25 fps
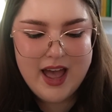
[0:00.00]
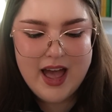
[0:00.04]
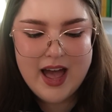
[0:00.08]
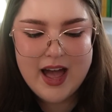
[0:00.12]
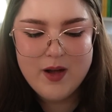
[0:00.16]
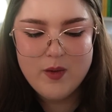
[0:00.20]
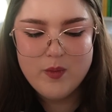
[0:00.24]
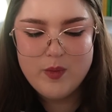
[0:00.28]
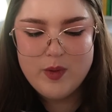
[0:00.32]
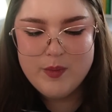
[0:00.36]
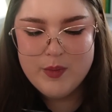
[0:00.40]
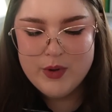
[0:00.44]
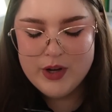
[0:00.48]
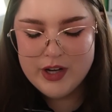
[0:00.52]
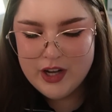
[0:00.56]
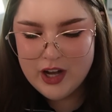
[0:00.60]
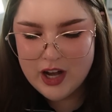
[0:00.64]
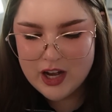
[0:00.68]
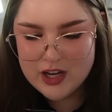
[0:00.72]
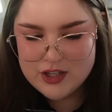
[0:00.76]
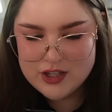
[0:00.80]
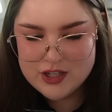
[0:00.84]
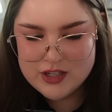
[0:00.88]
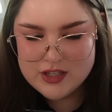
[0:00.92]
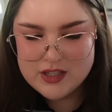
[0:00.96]
I will be more
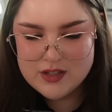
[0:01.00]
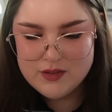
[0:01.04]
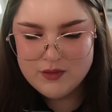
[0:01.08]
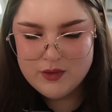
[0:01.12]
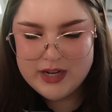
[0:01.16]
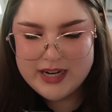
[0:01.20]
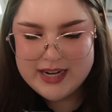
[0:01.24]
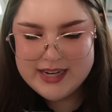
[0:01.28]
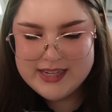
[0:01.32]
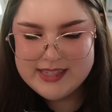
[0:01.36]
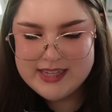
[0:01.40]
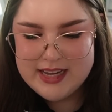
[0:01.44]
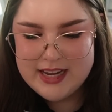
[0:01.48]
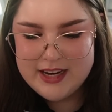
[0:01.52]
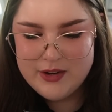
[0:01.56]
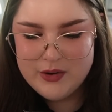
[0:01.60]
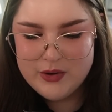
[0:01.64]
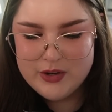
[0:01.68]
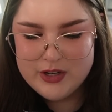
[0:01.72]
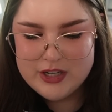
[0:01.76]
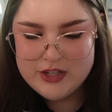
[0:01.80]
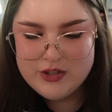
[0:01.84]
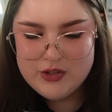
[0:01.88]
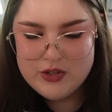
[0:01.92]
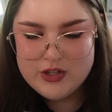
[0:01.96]
cautious of what I say in
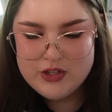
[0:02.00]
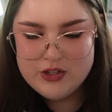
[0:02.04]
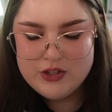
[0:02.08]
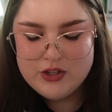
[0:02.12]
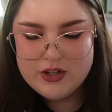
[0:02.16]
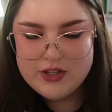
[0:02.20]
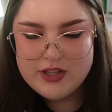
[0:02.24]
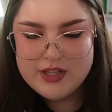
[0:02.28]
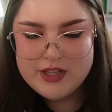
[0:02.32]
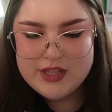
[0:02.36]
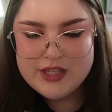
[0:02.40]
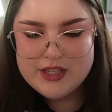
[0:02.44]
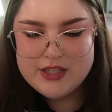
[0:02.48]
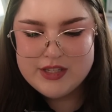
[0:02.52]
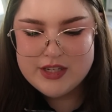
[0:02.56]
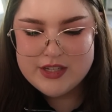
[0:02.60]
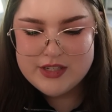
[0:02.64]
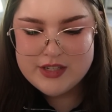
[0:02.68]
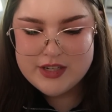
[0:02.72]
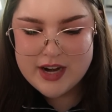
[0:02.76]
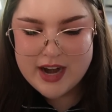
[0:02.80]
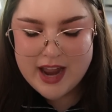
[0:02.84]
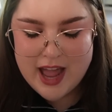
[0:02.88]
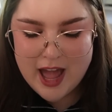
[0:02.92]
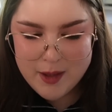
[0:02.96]
order to ensure that this does
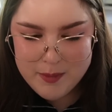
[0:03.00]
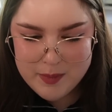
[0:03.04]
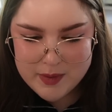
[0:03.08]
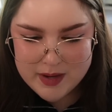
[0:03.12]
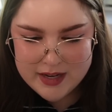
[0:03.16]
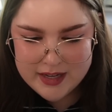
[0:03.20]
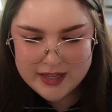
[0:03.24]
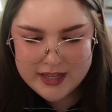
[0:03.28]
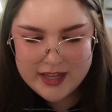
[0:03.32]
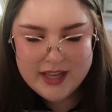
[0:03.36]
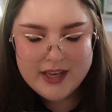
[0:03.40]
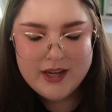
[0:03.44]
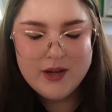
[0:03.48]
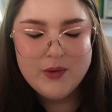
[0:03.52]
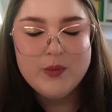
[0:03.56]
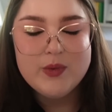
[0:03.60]
not happen again.